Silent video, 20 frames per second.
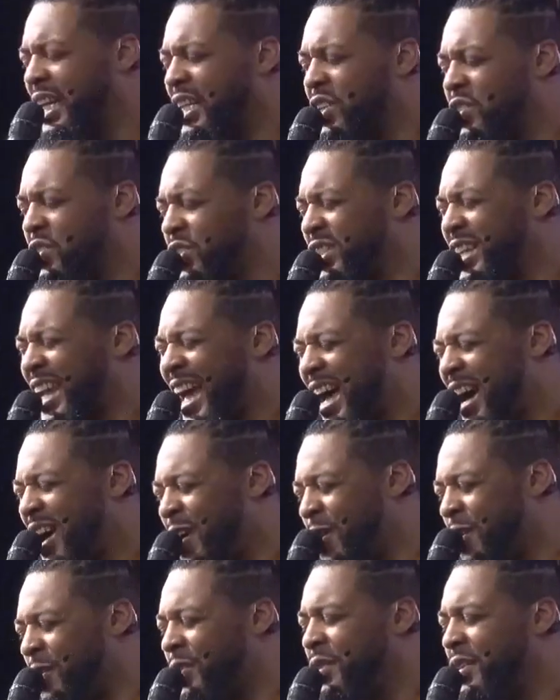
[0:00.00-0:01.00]

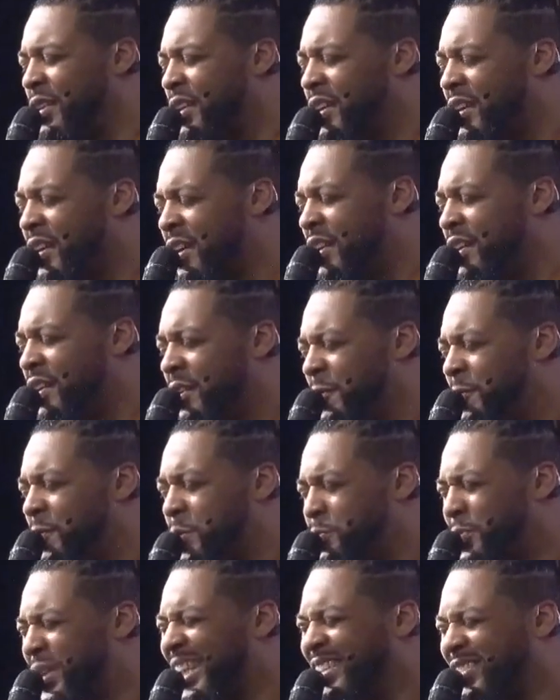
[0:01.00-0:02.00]
shall
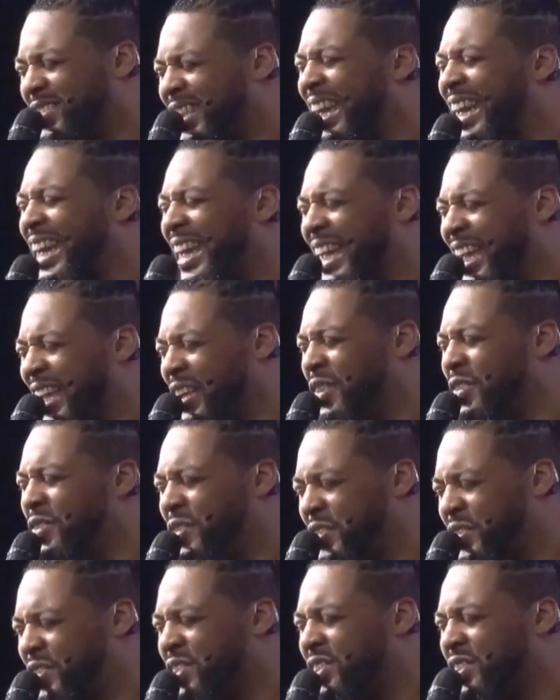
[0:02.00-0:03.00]
be
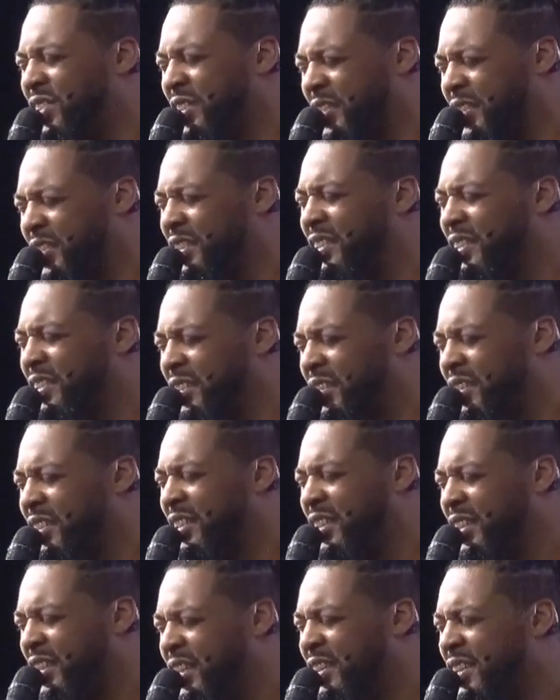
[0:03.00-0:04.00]
saved.
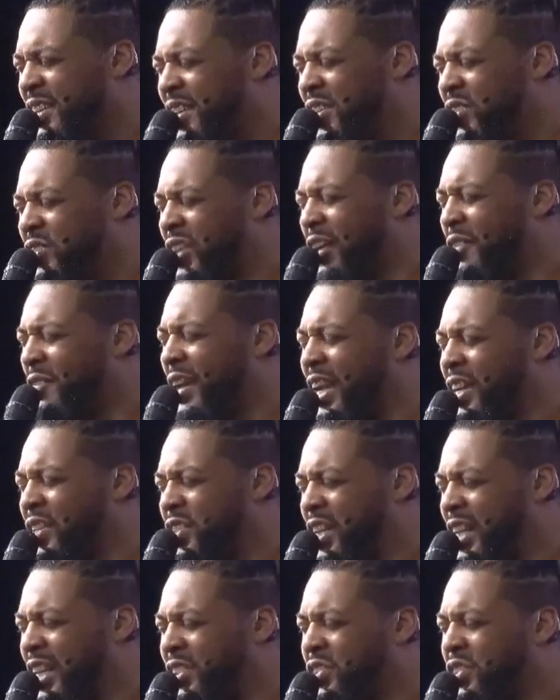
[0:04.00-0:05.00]
Salvation
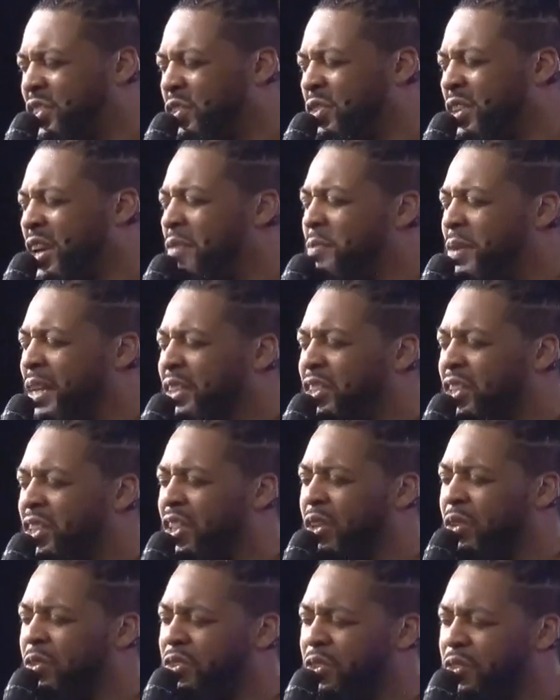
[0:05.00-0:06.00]
is still coming to
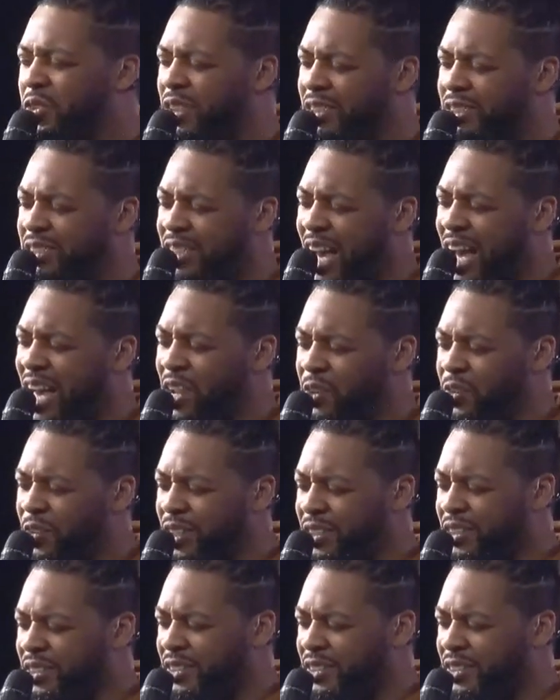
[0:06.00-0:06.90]
those who desire it.